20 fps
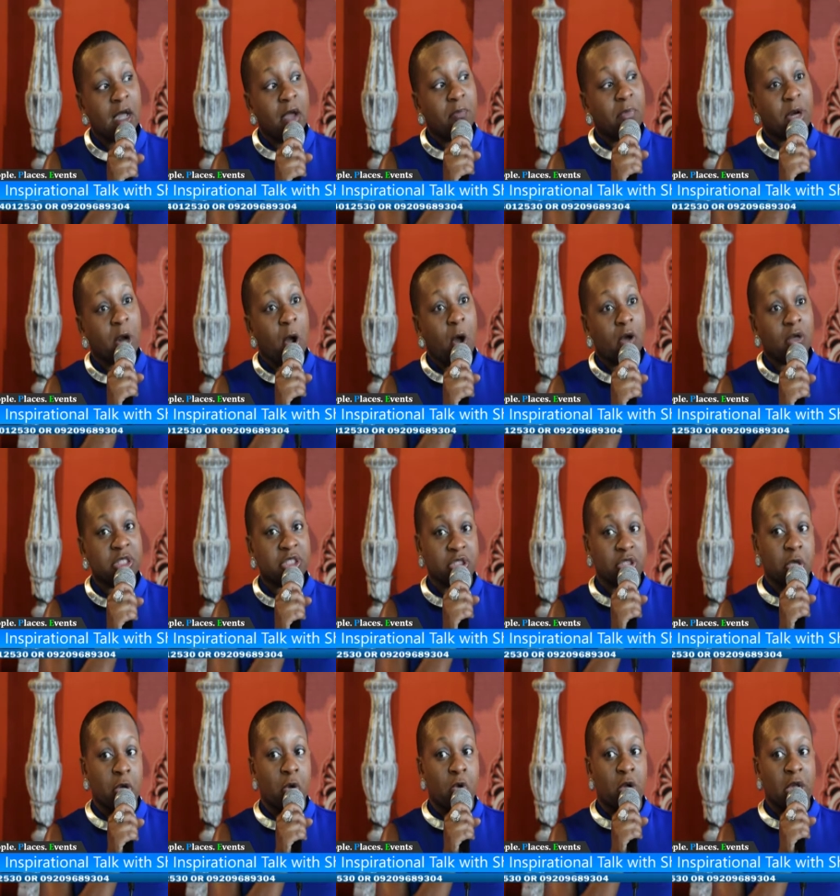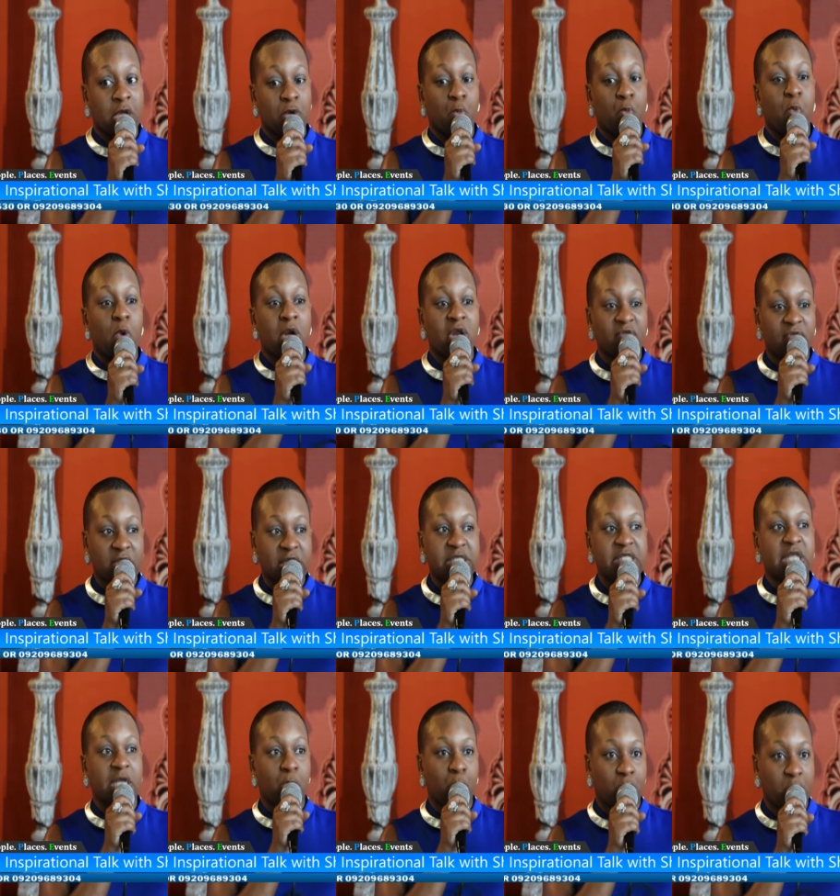but also in whatever it is
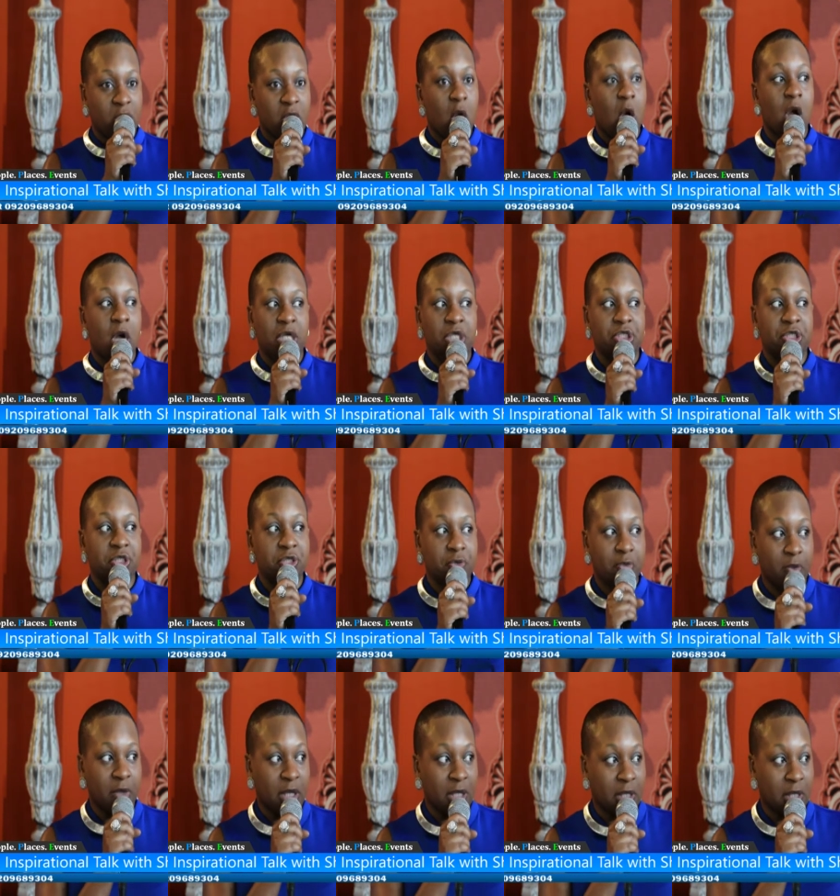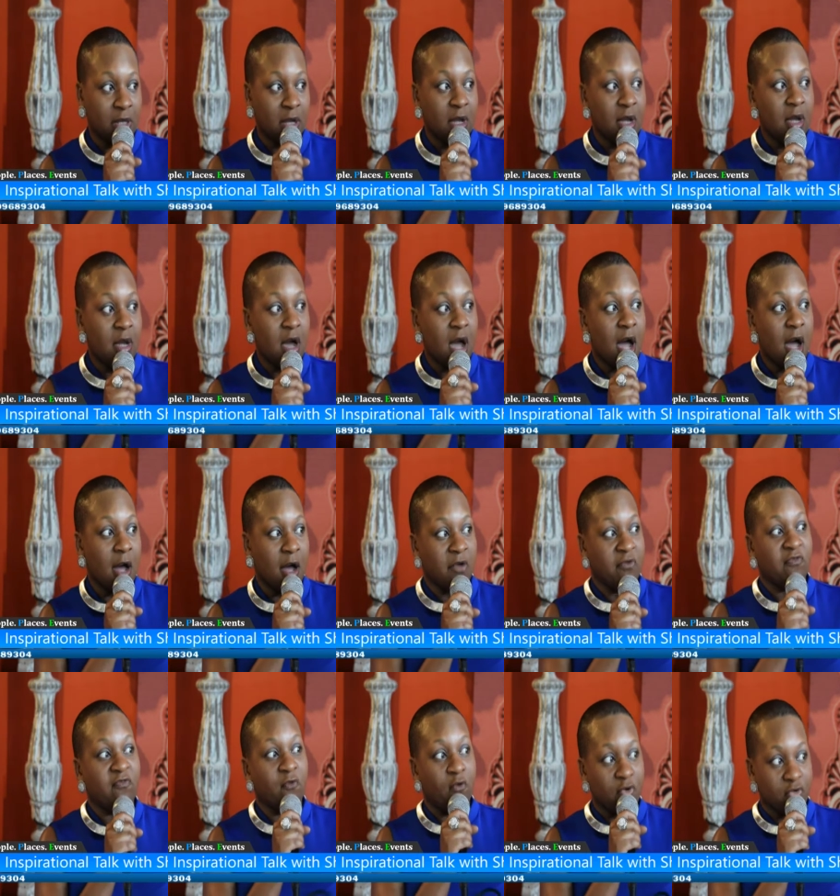that we are doing uh,
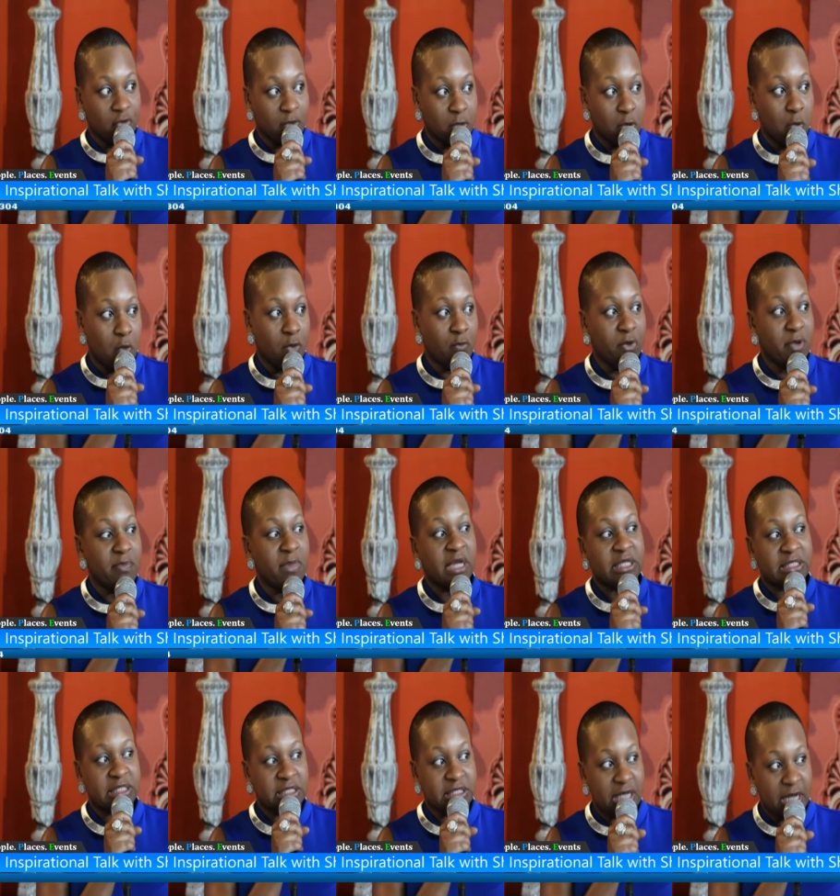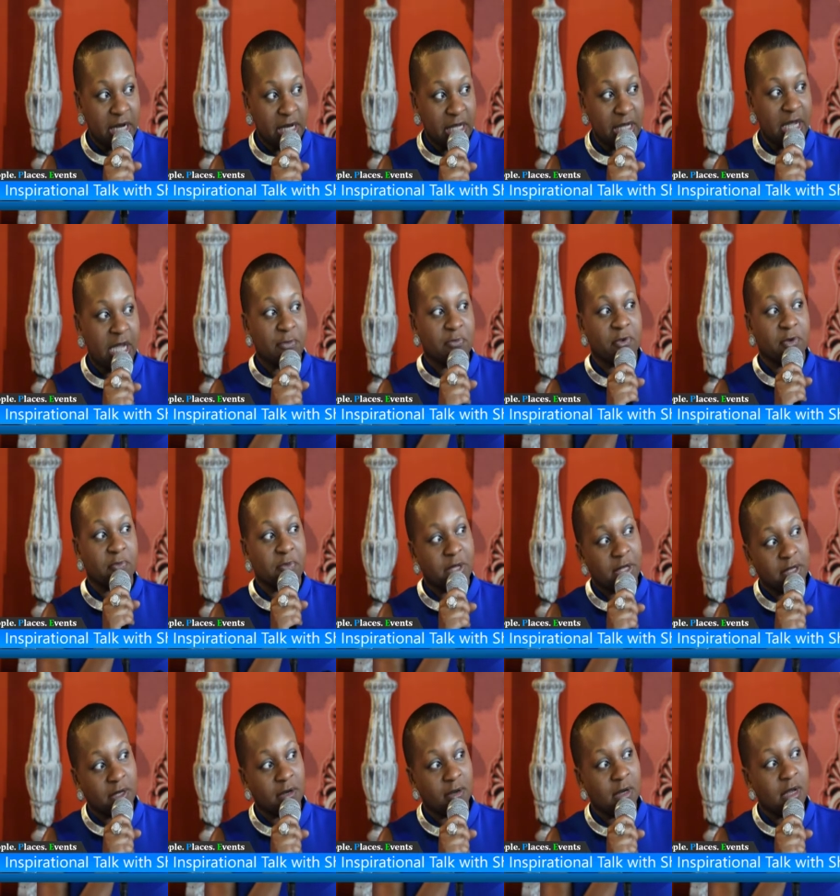for the Lord. We must study and
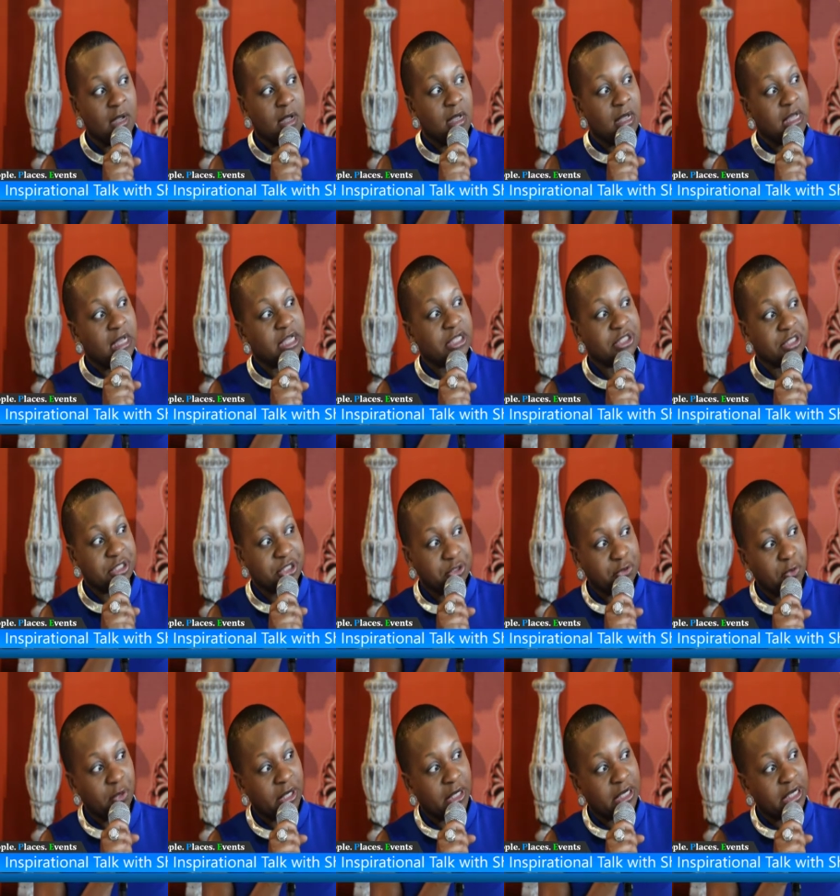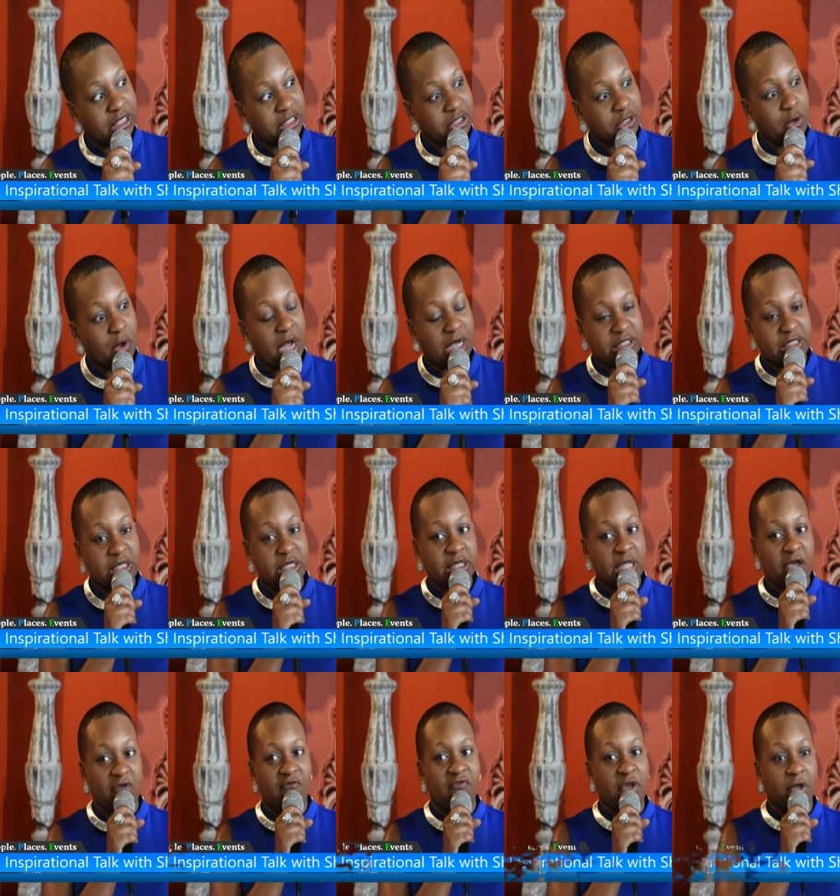prepare into doing it. And so I took
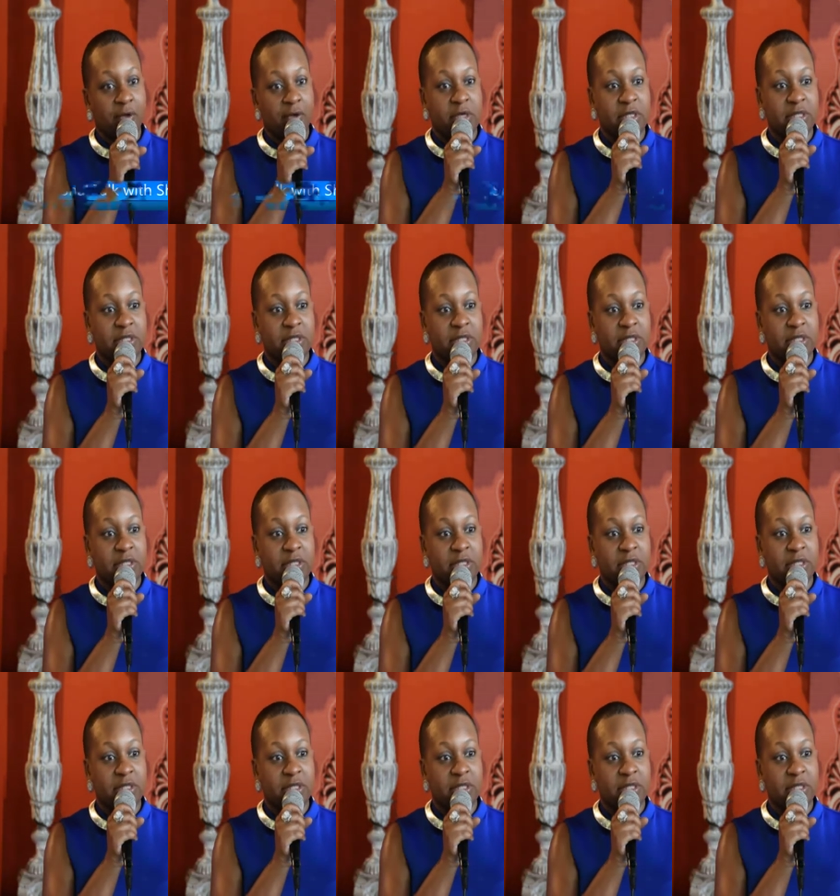that very